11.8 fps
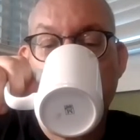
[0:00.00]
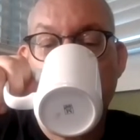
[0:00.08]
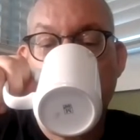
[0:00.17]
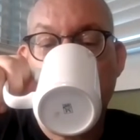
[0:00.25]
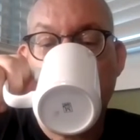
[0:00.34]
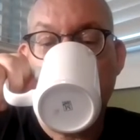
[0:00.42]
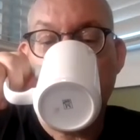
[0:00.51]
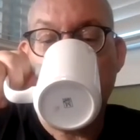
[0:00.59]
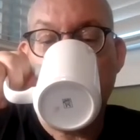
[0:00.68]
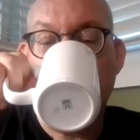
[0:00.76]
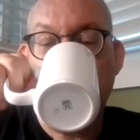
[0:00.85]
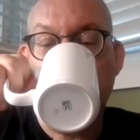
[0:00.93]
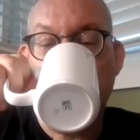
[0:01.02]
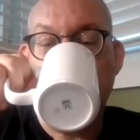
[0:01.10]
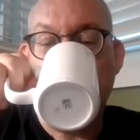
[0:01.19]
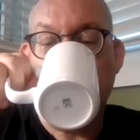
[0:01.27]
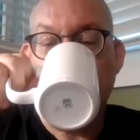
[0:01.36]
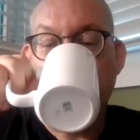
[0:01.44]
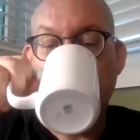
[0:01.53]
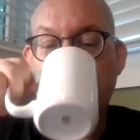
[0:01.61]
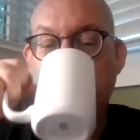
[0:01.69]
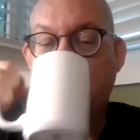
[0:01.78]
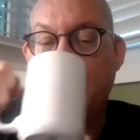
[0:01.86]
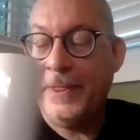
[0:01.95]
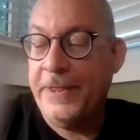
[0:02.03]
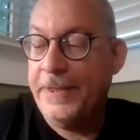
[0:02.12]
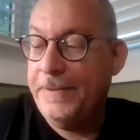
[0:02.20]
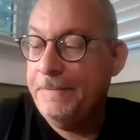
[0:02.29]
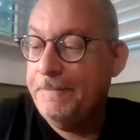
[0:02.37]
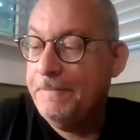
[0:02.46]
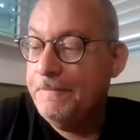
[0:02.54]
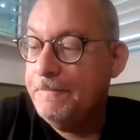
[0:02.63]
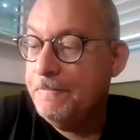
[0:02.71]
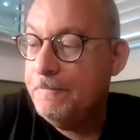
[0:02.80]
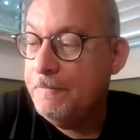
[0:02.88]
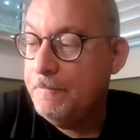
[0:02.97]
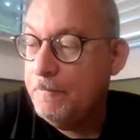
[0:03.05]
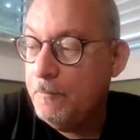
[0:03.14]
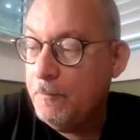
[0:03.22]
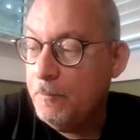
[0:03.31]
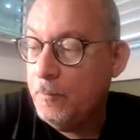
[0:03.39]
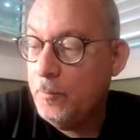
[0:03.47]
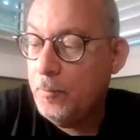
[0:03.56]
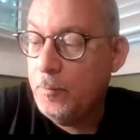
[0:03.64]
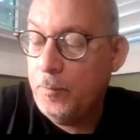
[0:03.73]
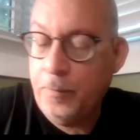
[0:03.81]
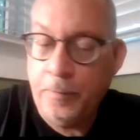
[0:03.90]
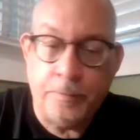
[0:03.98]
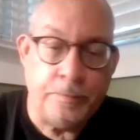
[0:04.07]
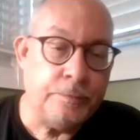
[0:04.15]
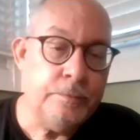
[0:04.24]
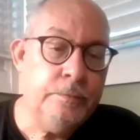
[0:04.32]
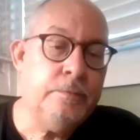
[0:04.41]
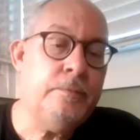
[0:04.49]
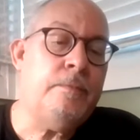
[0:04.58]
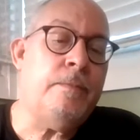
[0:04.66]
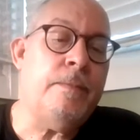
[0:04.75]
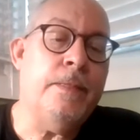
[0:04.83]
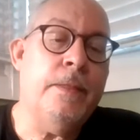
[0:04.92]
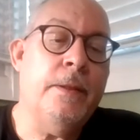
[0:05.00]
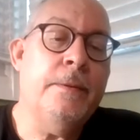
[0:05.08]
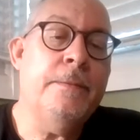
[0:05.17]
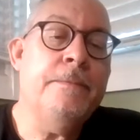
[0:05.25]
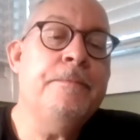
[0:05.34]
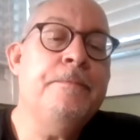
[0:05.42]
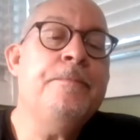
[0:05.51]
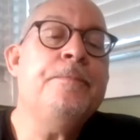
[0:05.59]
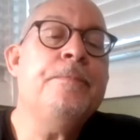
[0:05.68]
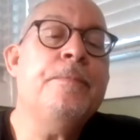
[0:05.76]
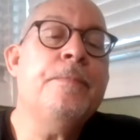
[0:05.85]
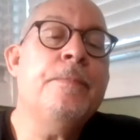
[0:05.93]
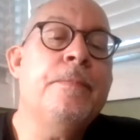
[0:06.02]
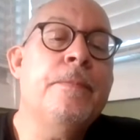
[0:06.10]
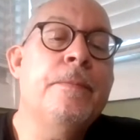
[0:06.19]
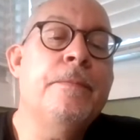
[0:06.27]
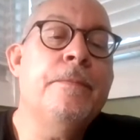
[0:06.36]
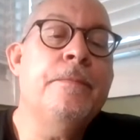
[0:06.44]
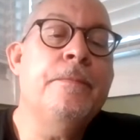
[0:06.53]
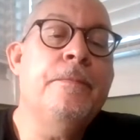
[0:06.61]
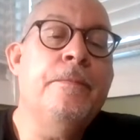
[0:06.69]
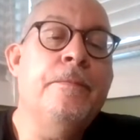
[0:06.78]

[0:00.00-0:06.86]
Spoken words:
The person shown says nothing.